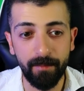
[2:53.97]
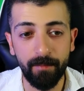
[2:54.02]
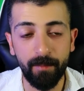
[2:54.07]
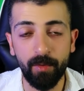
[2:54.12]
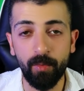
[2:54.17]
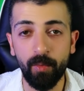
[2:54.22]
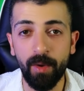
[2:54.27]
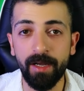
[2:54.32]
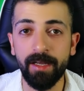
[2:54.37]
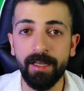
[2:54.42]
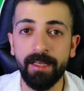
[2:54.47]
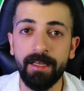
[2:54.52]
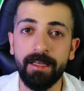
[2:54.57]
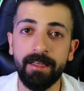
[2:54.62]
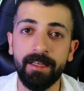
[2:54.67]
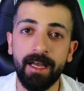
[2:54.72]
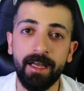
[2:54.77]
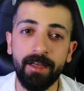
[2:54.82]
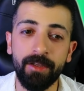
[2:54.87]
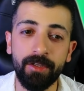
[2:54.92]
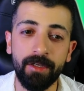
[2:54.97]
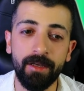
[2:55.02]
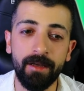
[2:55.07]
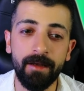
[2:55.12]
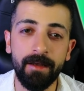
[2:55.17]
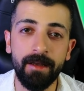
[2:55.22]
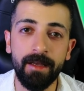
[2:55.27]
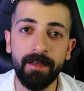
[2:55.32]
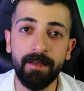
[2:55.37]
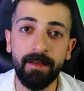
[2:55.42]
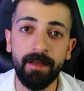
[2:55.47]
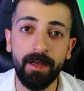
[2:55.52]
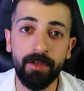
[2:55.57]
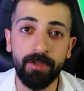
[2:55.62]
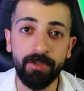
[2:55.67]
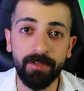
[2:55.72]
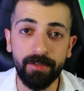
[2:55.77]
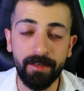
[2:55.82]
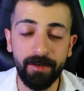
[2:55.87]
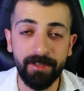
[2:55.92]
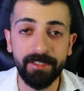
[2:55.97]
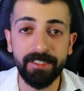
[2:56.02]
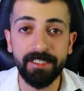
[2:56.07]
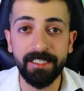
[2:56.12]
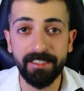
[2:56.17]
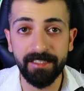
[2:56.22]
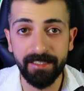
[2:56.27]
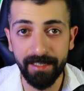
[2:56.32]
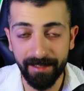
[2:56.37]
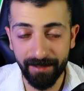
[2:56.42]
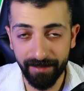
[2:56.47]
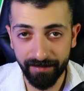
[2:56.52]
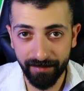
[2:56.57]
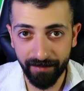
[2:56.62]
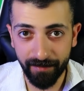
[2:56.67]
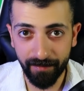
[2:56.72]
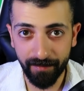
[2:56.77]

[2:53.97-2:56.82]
But where did it touch? It touched the resistance.